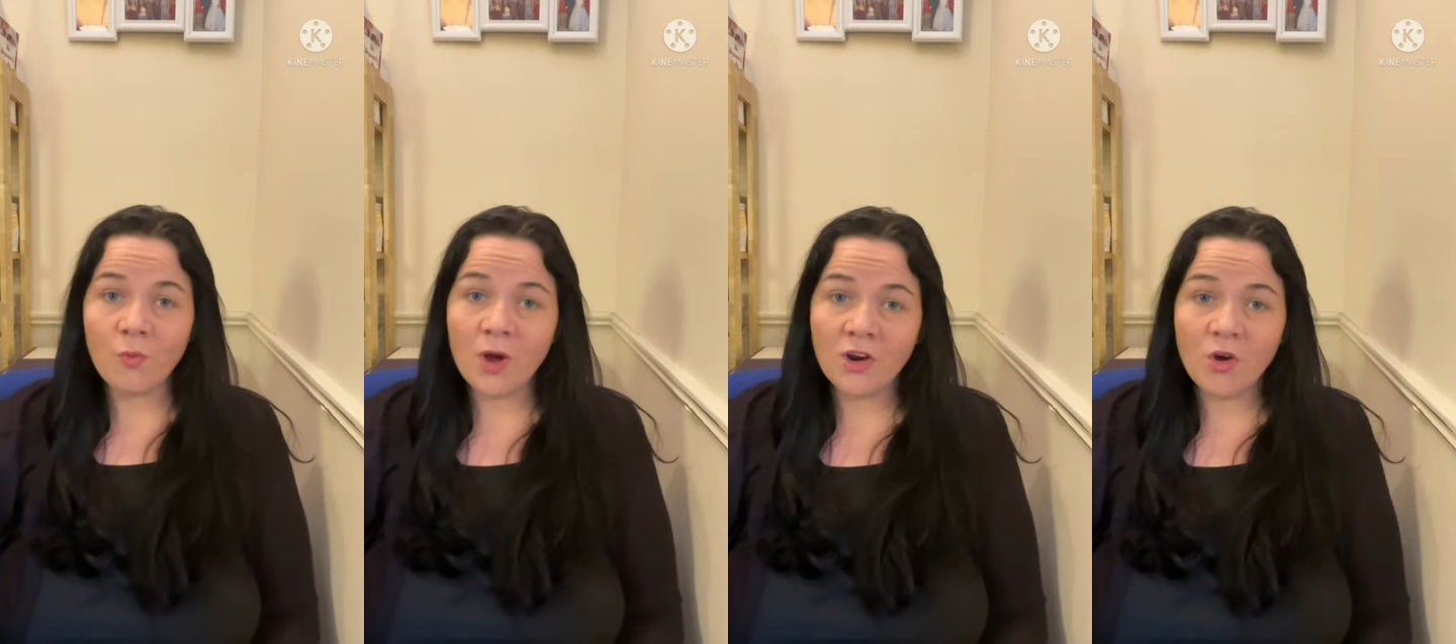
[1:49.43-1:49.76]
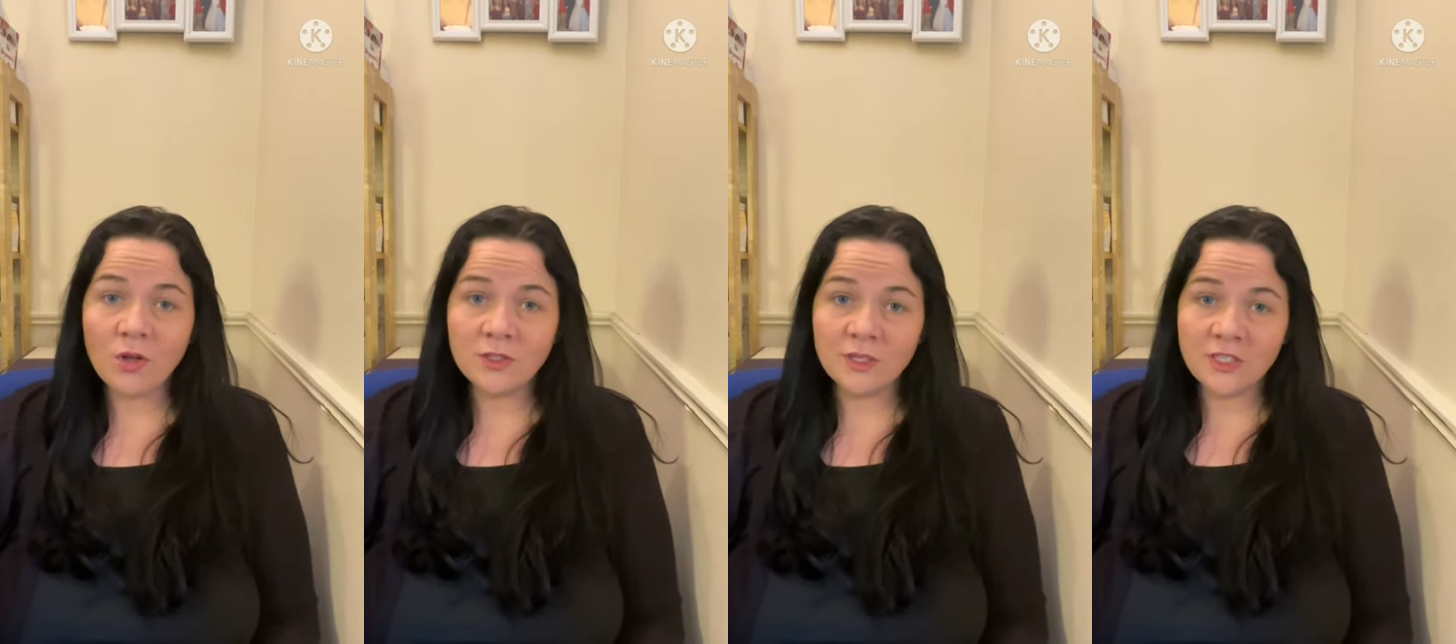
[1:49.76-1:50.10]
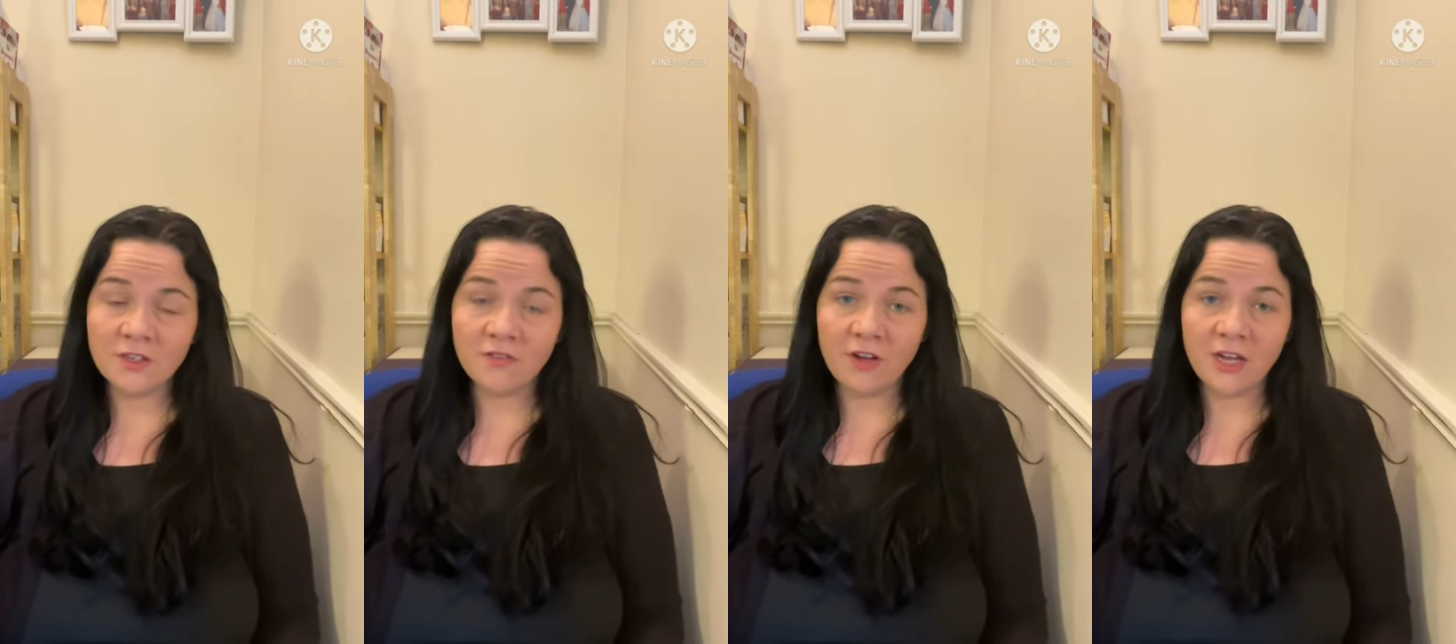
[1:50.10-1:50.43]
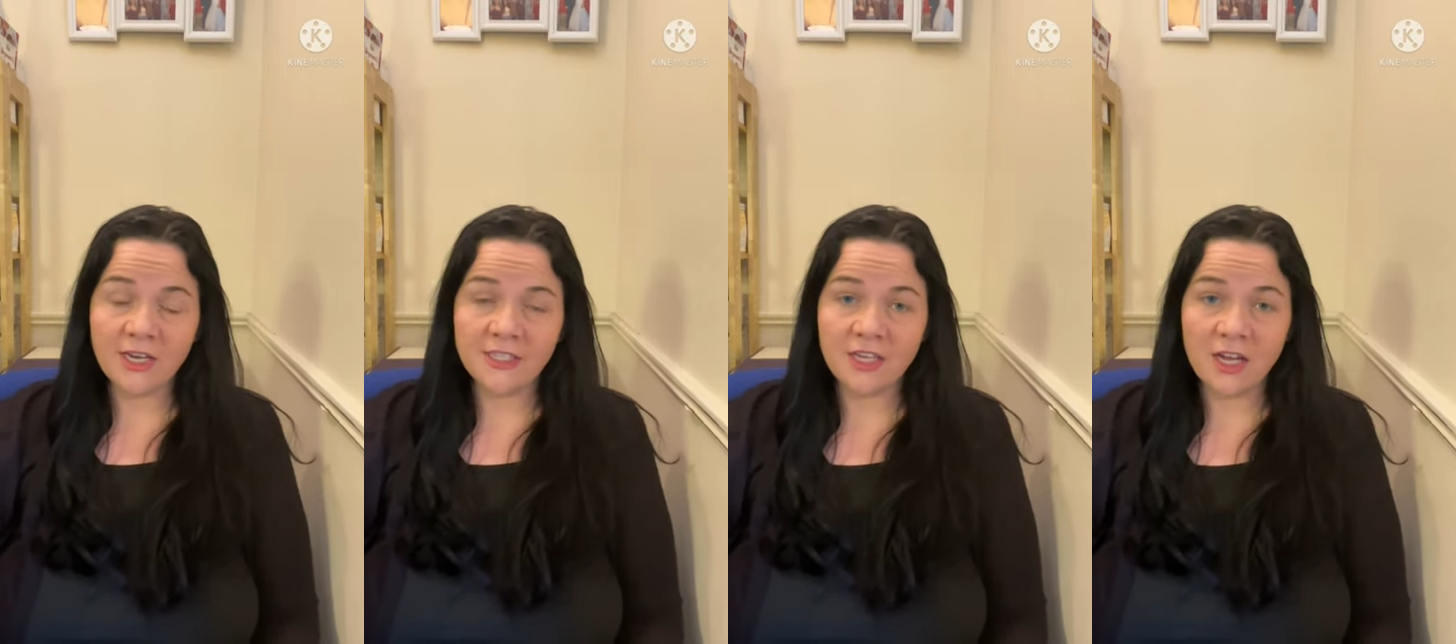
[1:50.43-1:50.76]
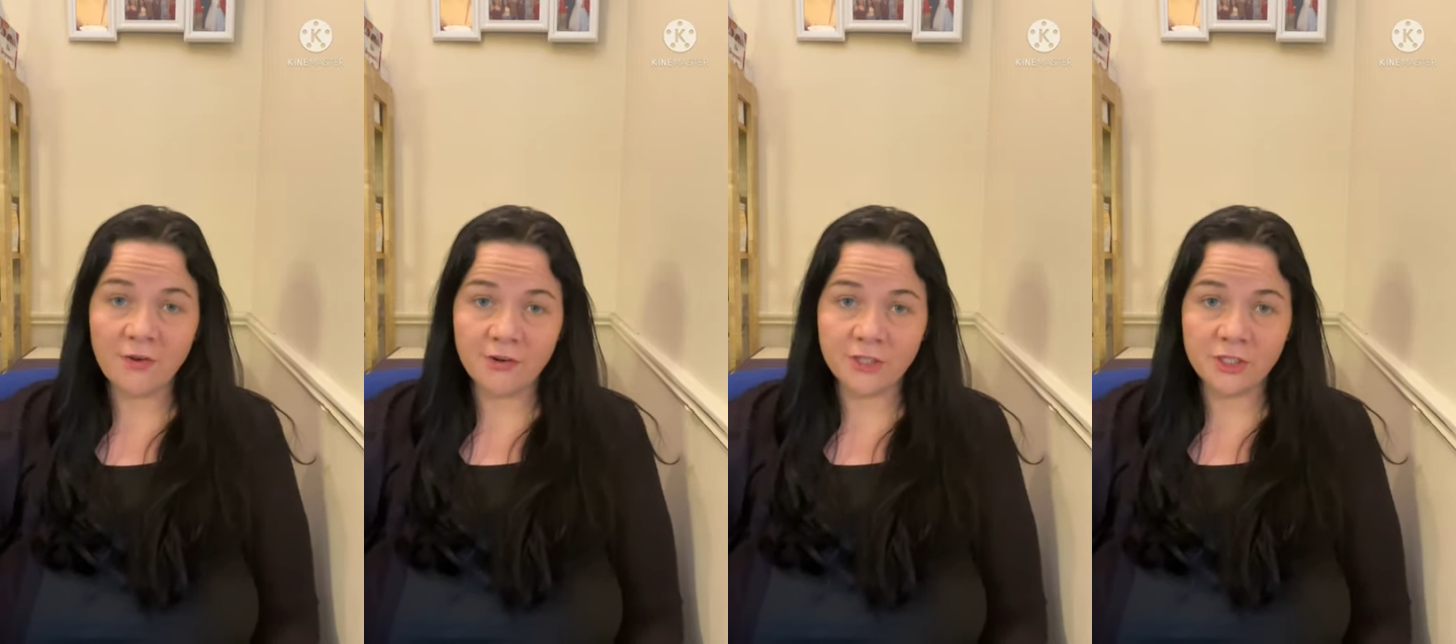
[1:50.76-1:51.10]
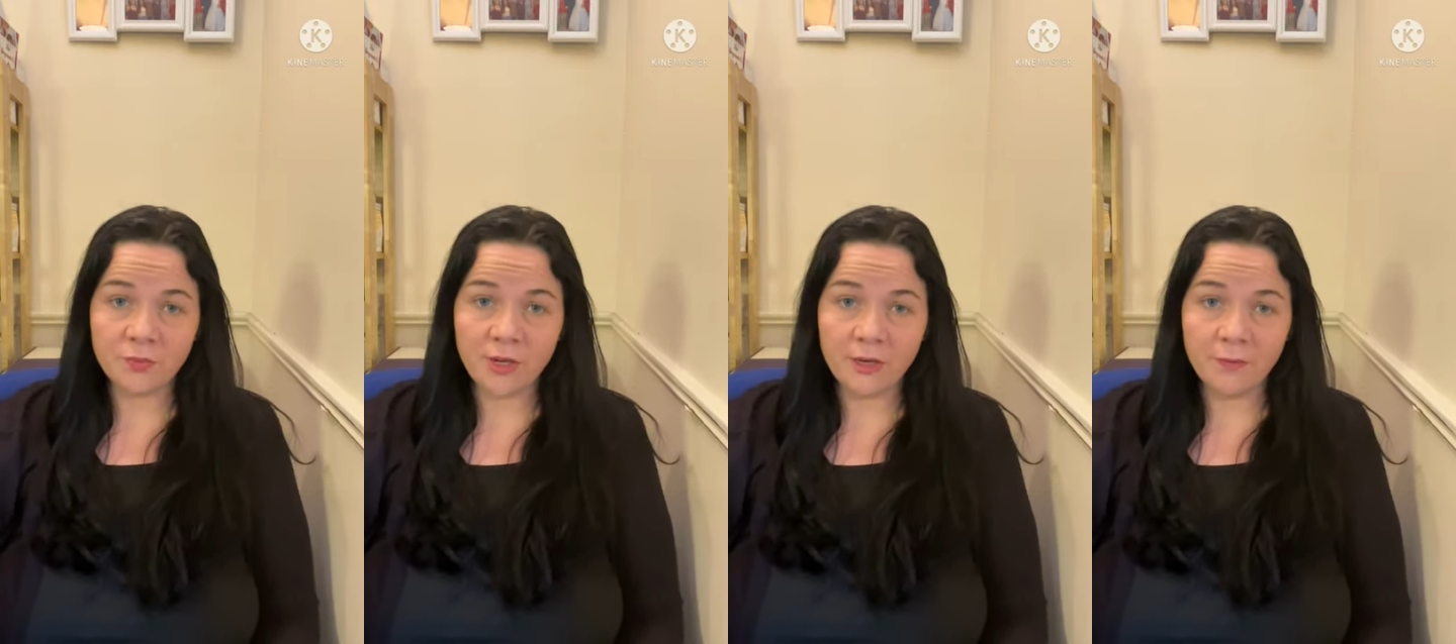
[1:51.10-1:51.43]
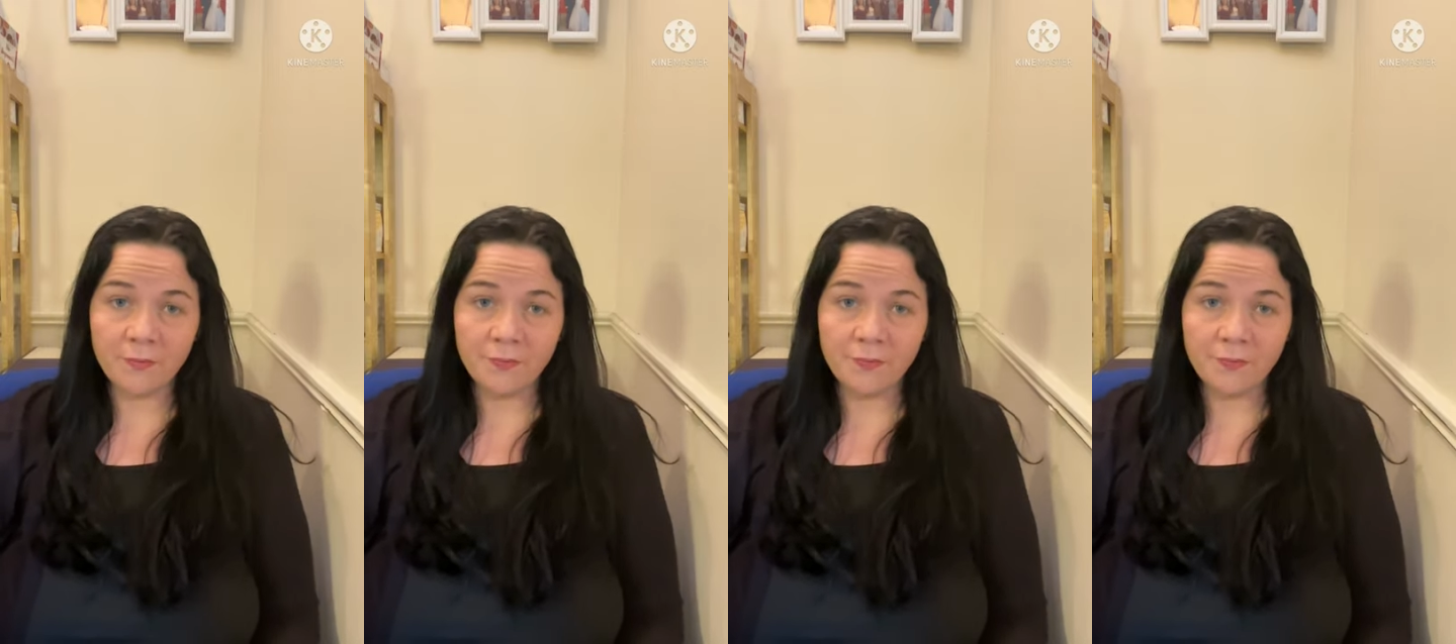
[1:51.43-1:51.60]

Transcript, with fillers: while also identifying as Irish as well.